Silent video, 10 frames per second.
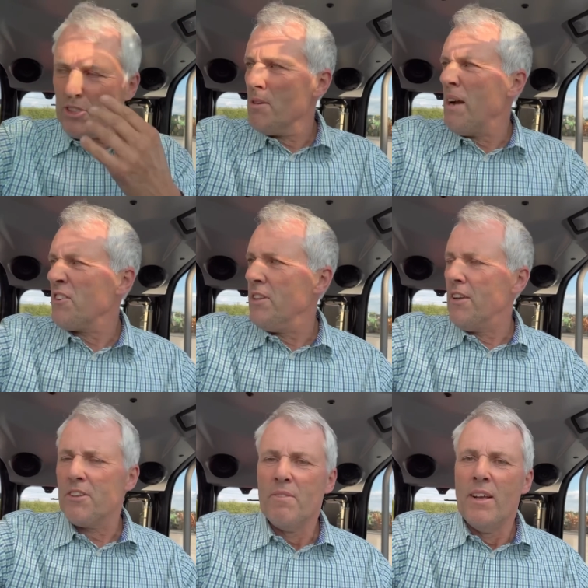um, going to mention
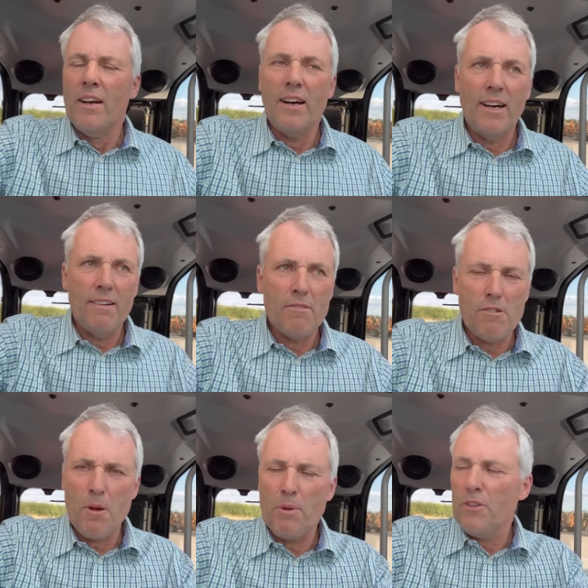this. Uh,
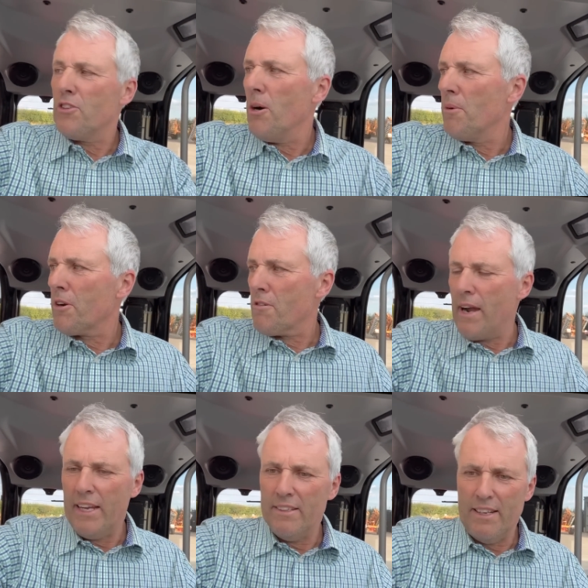Ruben and Tom are
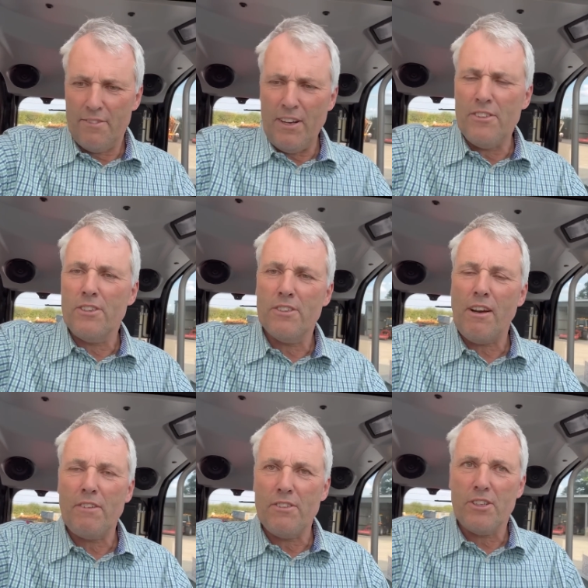great. The advantage of
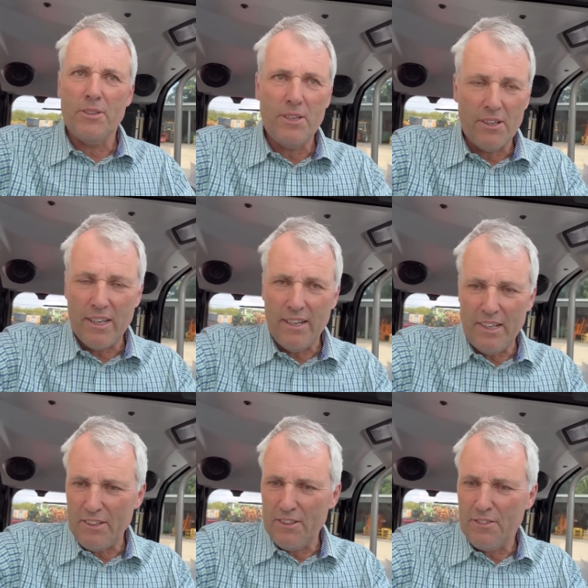having two young
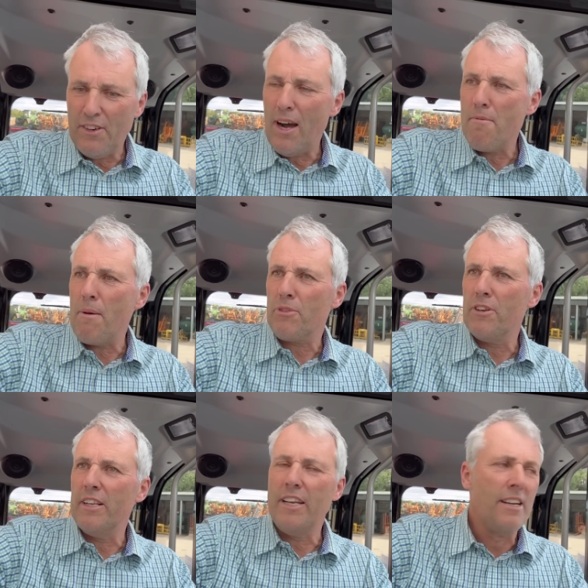guys on the farm are
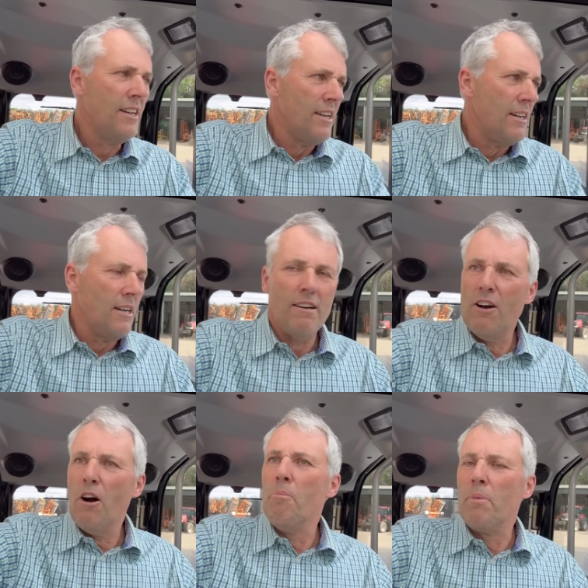absolutely
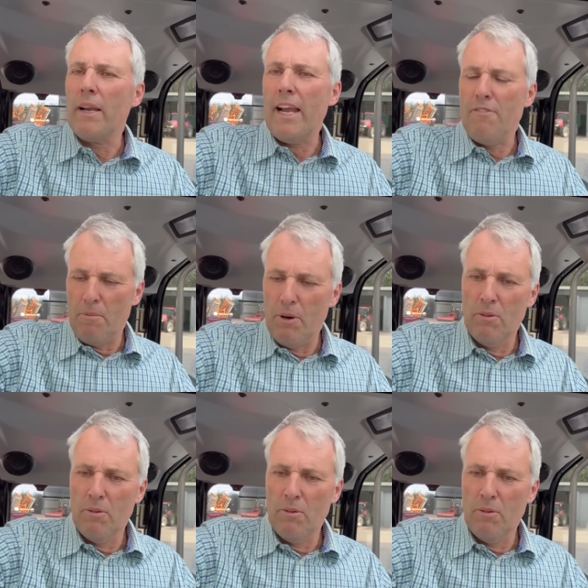unbelievable.